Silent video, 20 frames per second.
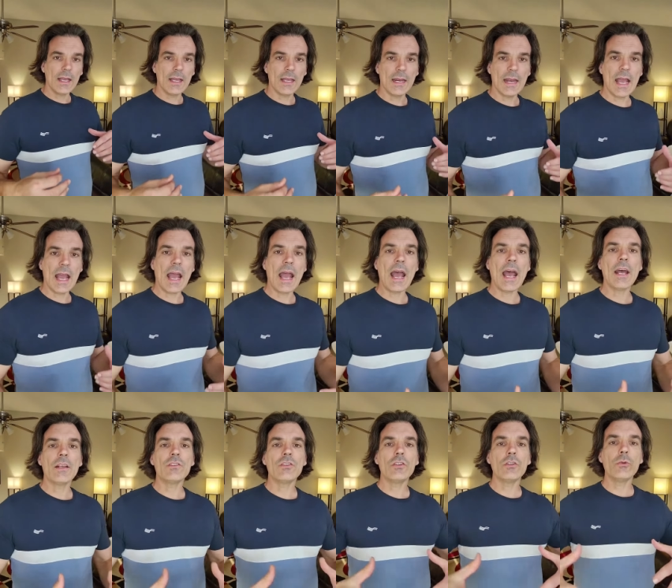And
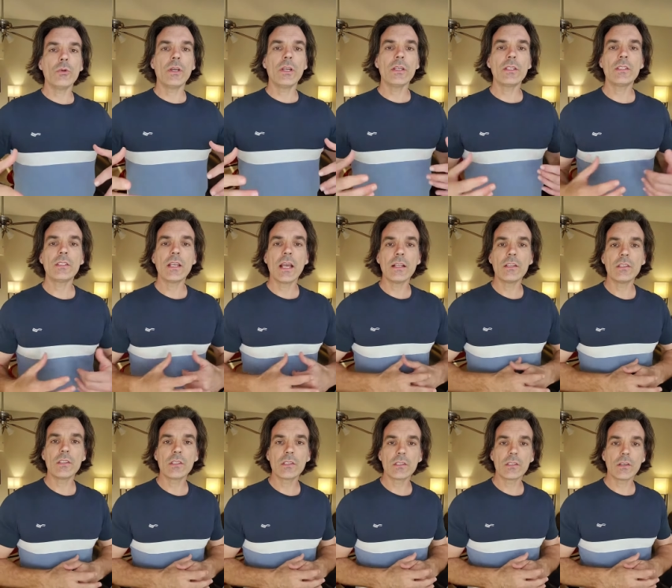as you get a
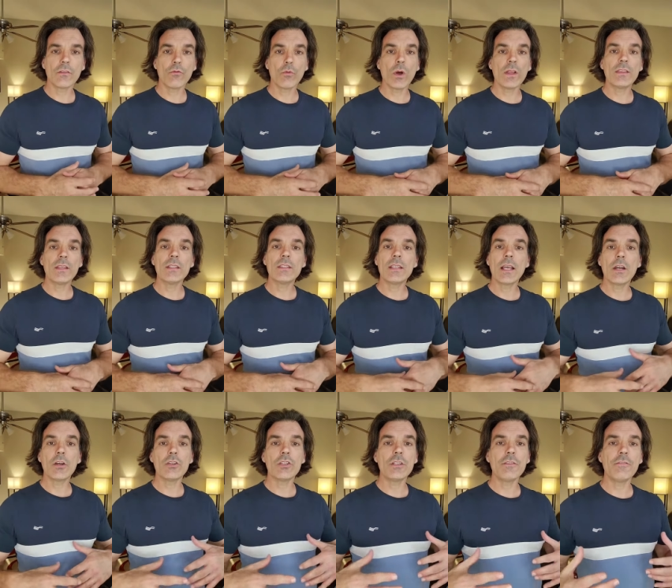sense of what this
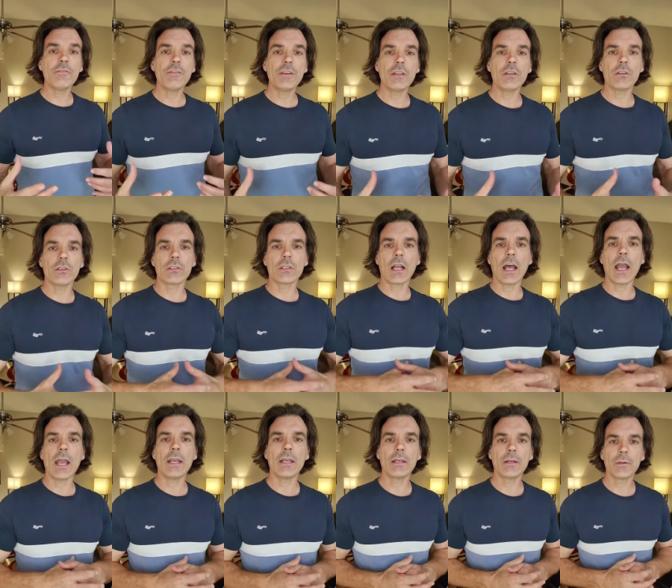energy feels
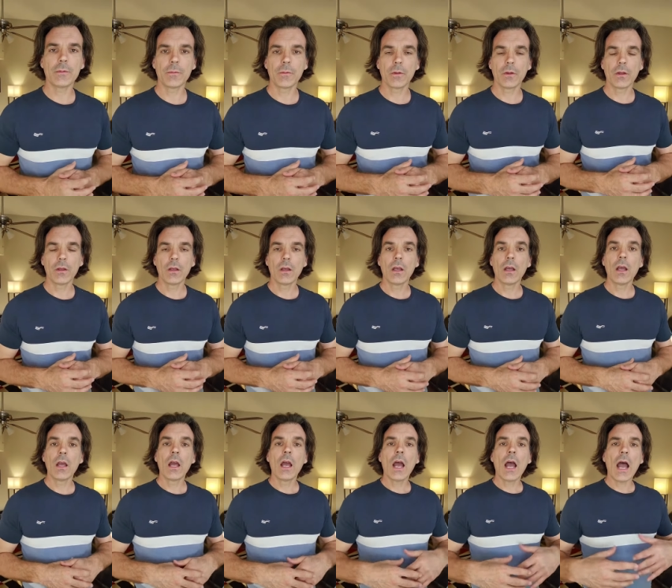like,
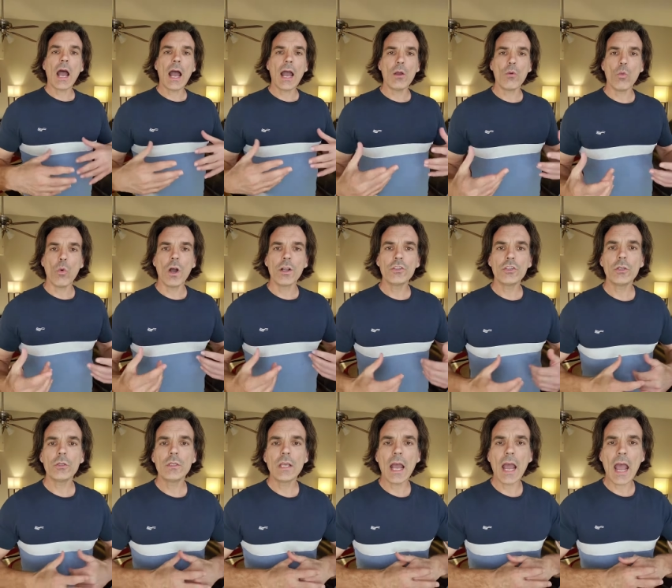I want
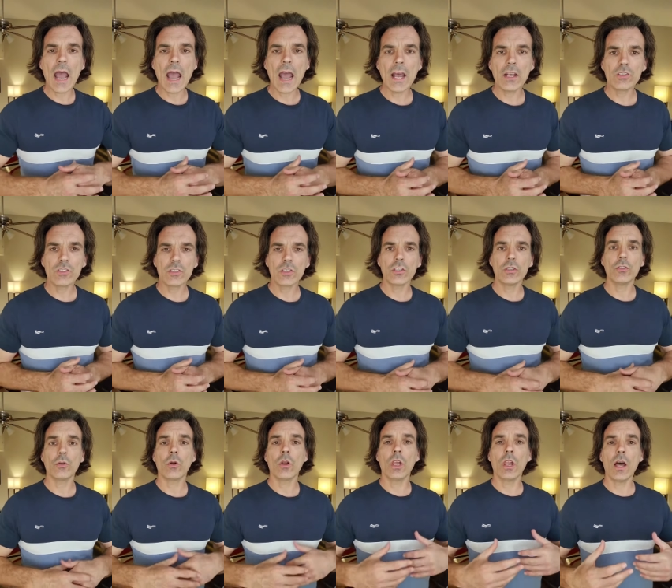you to ask
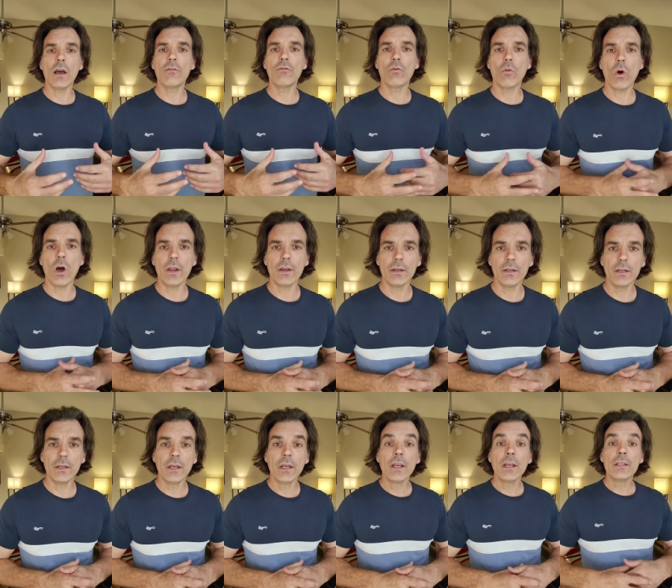your loved one
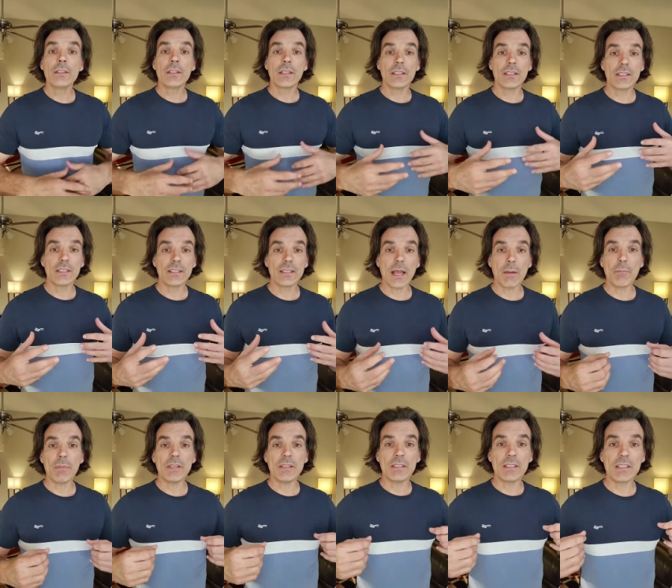to
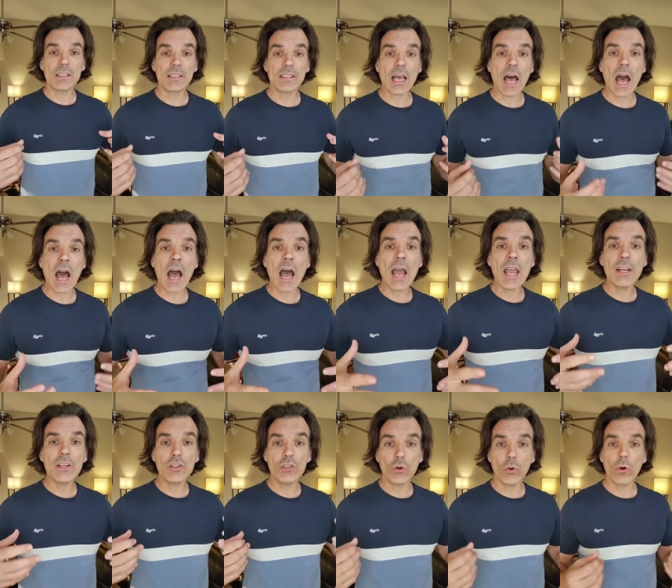step
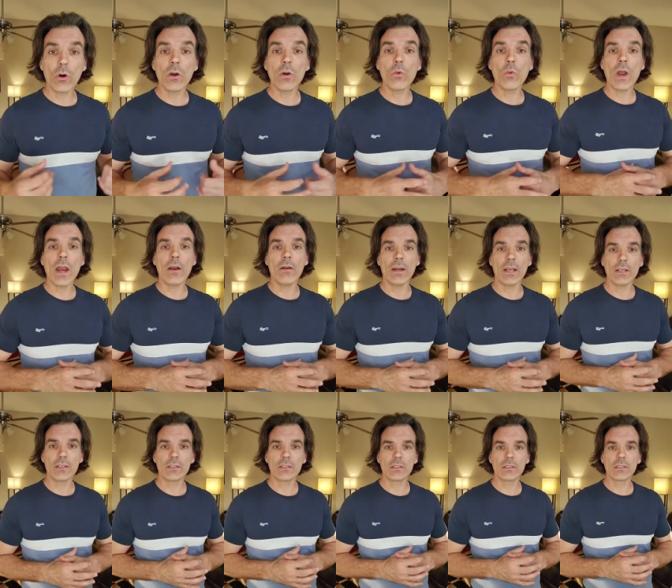inside your
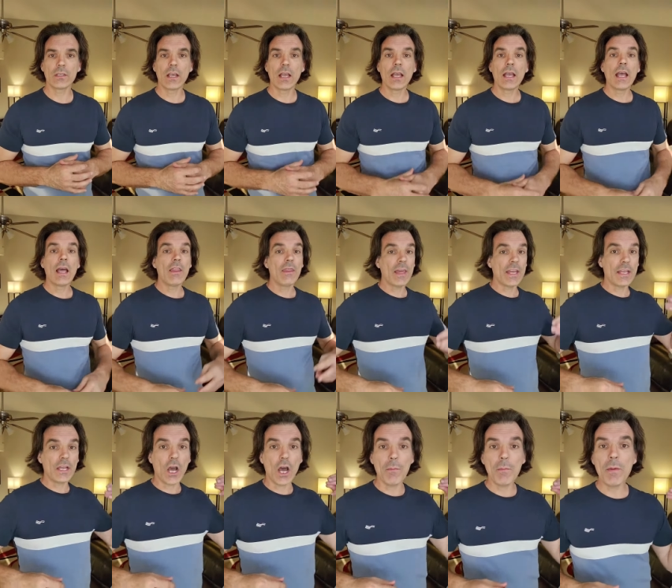awareness. They
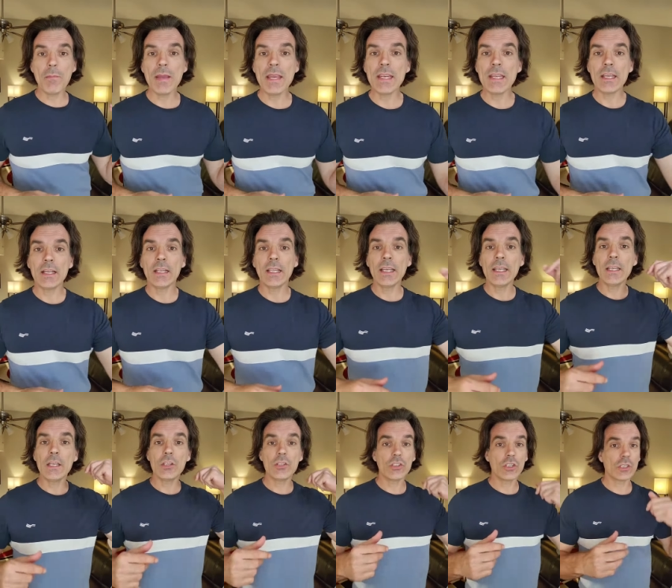come
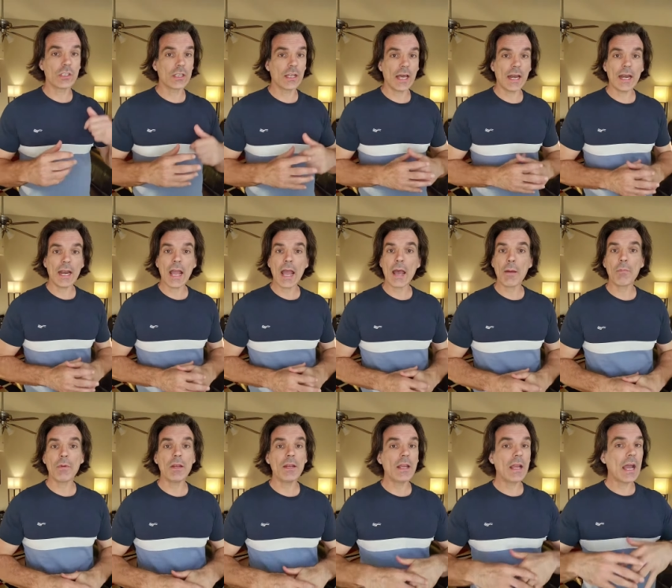immediately, just let it
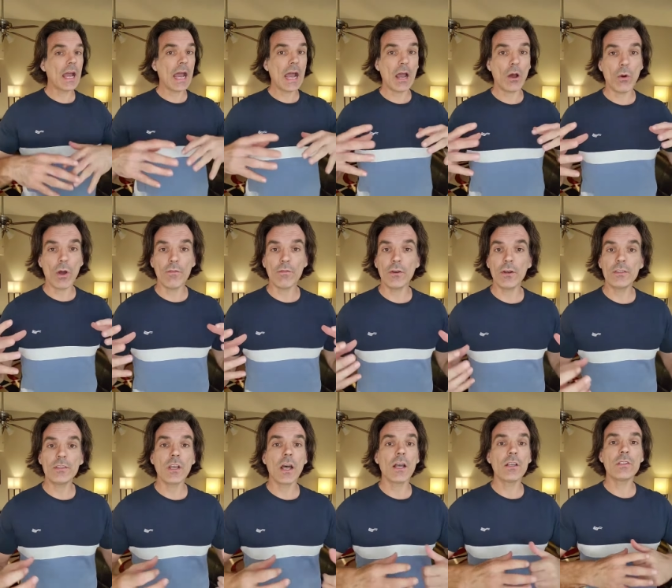happen, however
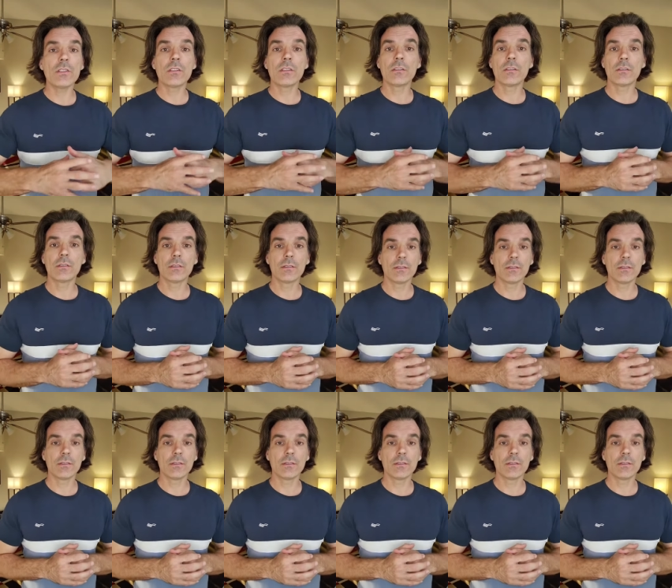it does.